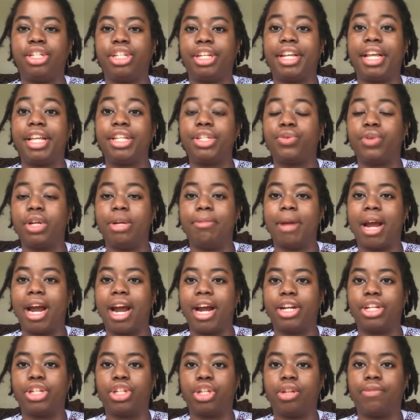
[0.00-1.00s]
She gets
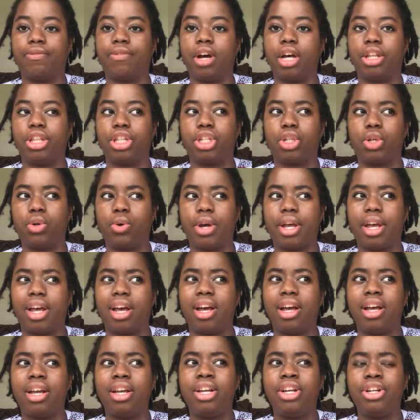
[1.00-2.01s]
remarried to the father's
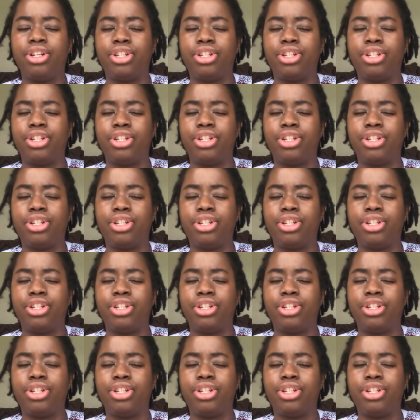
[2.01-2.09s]
lawyer.